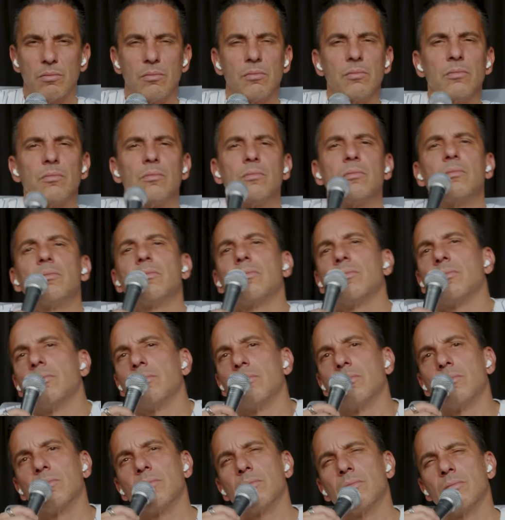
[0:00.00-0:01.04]

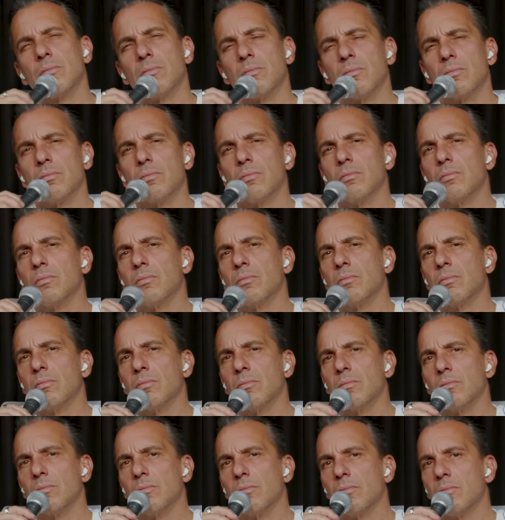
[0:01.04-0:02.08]

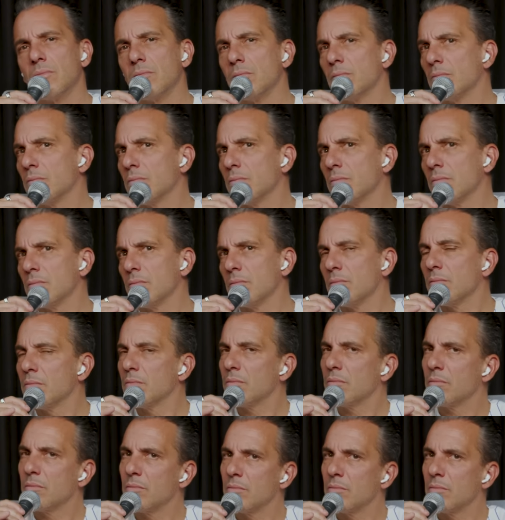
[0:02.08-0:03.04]
The person shown says nothing.